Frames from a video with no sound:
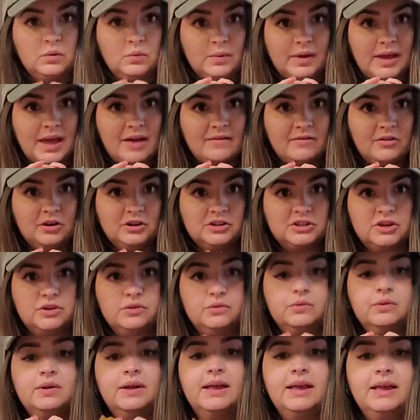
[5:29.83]
we have our dough.
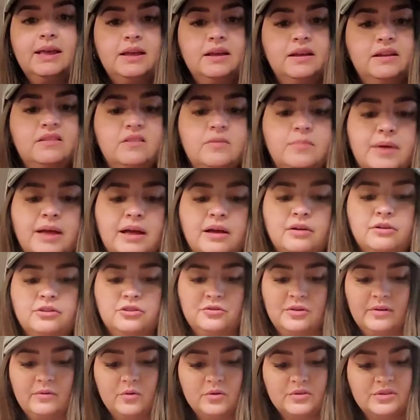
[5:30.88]
It's about
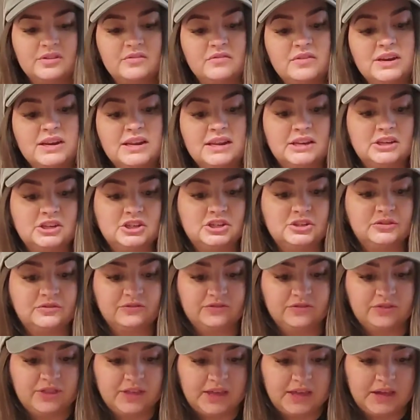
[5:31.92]
3/4 of an inch
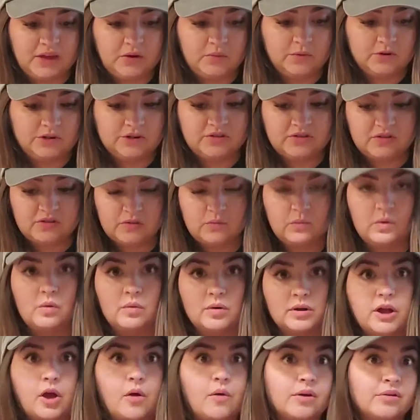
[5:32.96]
thick, which is what we're
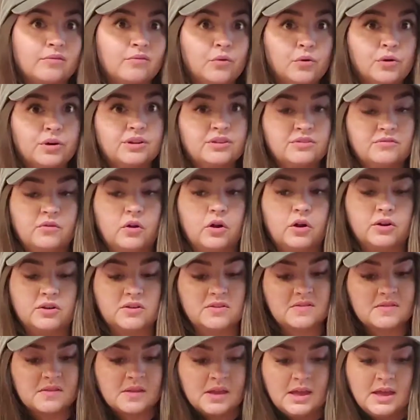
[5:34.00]
going for as far as
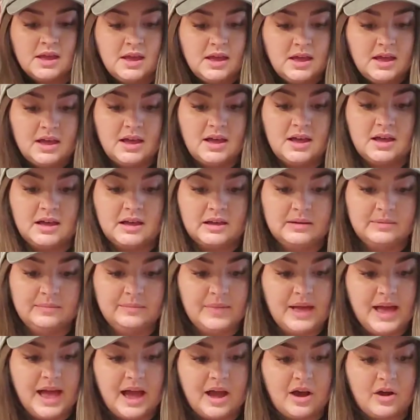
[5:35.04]

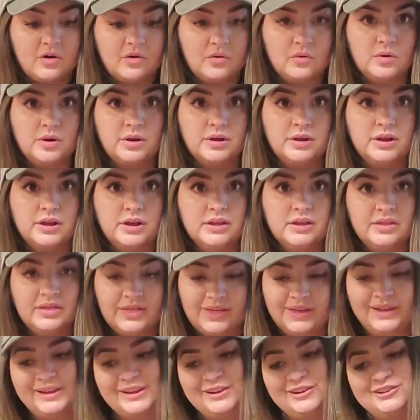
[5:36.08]
how
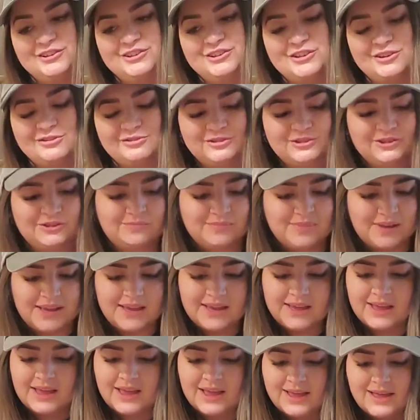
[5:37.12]
thick your dough should be.
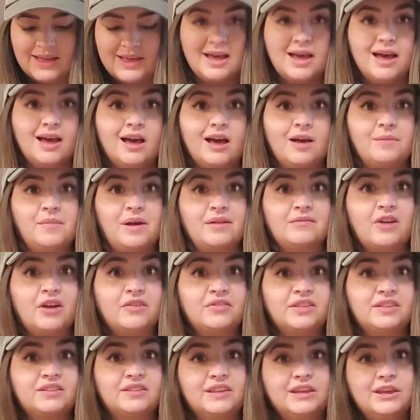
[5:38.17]
I've got
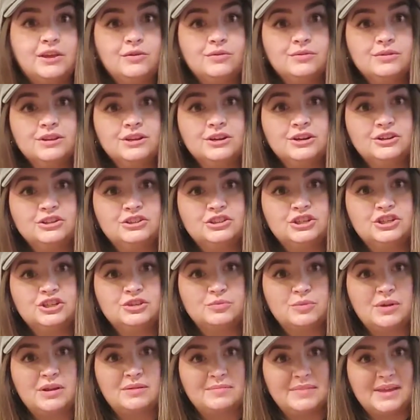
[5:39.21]
this cute little
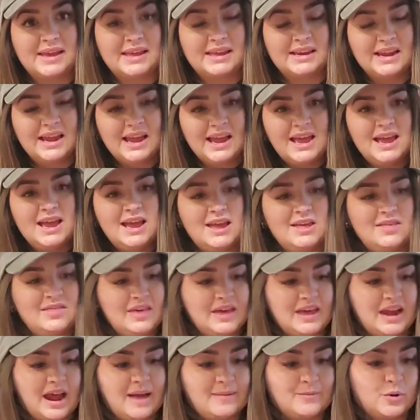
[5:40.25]
gingerbread man
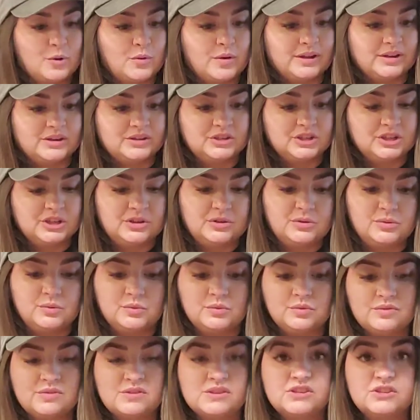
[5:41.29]
that I'm going to
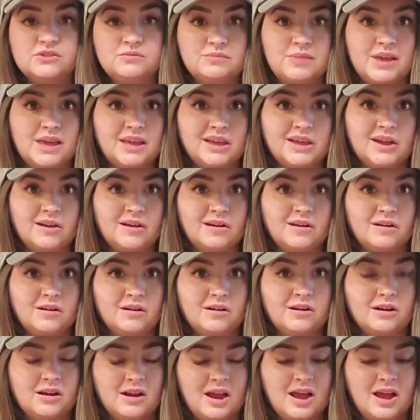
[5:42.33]
use to make her